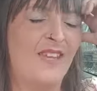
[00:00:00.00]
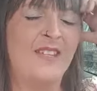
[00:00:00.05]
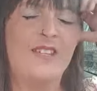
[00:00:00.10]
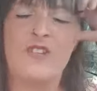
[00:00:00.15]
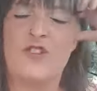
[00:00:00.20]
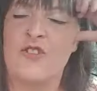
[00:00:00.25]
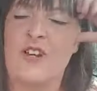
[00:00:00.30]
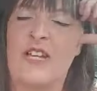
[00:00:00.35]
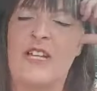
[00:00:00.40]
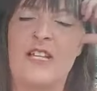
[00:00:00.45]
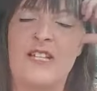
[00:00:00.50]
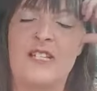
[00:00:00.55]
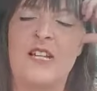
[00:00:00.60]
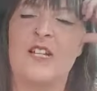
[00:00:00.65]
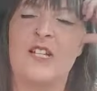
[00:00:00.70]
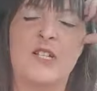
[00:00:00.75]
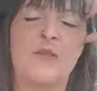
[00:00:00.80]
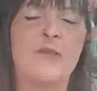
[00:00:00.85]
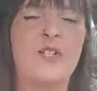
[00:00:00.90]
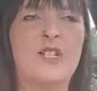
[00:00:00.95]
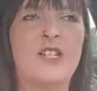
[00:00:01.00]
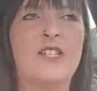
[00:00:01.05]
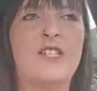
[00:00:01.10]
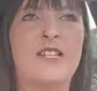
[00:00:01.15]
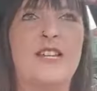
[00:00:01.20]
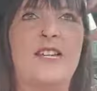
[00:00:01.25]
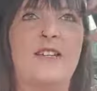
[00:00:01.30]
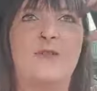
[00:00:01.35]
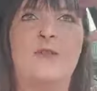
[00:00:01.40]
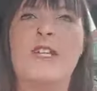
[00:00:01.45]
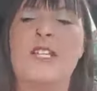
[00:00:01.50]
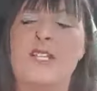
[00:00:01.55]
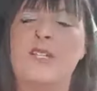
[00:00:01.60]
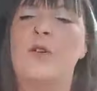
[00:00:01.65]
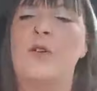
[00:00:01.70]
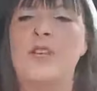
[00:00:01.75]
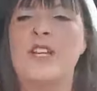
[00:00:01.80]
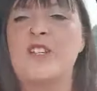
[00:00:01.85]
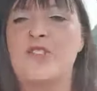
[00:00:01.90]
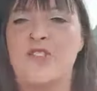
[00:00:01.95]
tricky time. Should we just say, let's
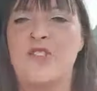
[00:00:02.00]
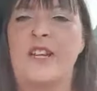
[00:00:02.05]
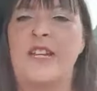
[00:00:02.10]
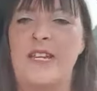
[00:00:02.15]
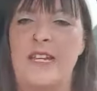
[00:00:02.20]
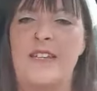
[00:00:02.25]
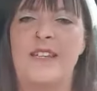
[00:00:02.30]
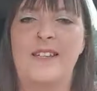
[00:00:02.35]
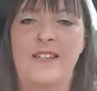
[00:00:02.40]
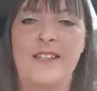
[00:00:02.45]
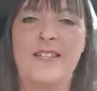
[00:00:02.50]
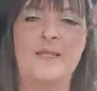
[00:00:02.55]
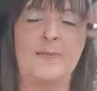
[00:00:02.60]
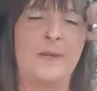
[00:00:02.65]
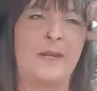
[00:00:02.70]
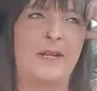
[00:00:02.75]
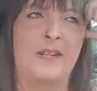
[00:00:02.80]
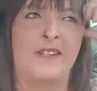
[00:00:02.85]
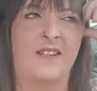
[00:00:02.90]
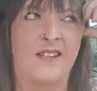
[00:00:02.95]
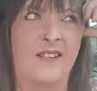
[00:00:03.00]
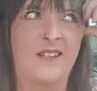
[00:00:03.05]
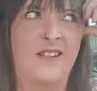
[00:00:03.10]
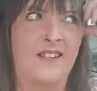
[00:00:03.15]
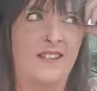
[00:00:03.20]
call it tricky. It's been